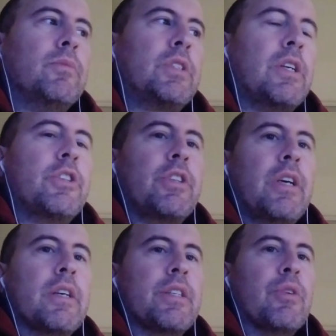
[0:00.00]
essentially
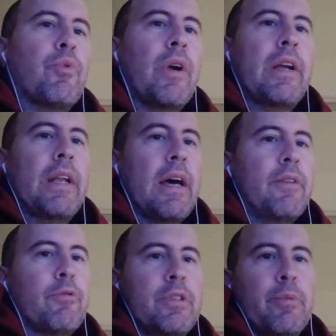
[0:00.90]
has the right
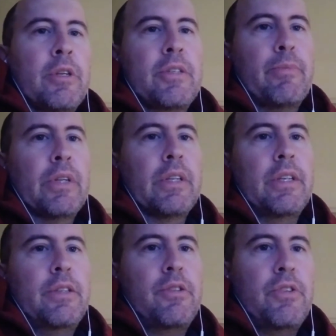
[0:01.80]
and
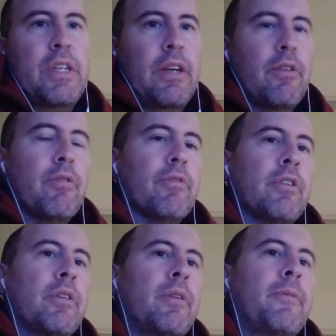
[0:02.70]
responsibility to take
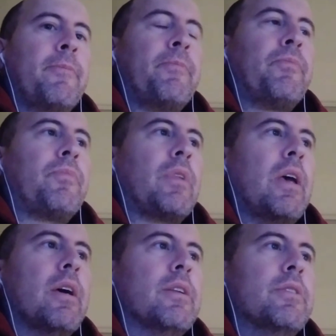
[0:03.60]
over
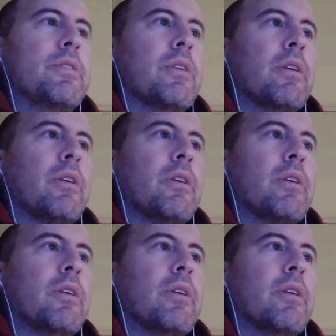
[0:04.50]
and